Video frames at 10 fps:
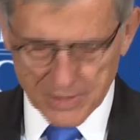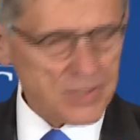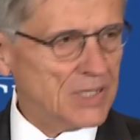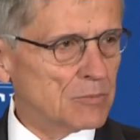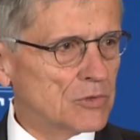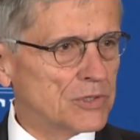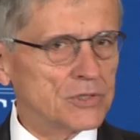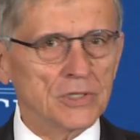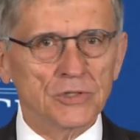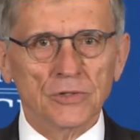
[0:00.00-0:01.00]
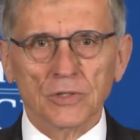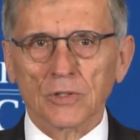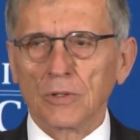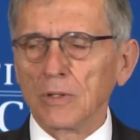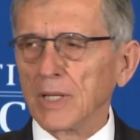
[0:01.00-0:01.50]
terrible decision to
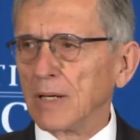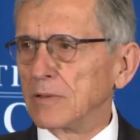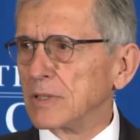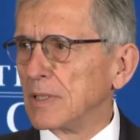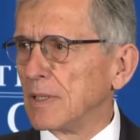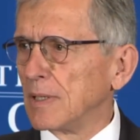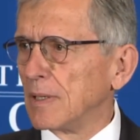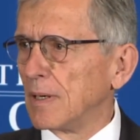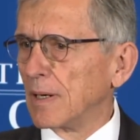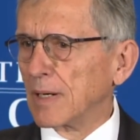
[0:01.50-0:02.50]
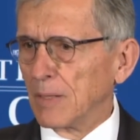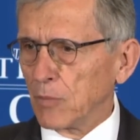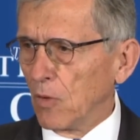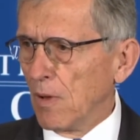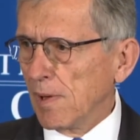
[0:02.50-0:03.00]
call out a couple.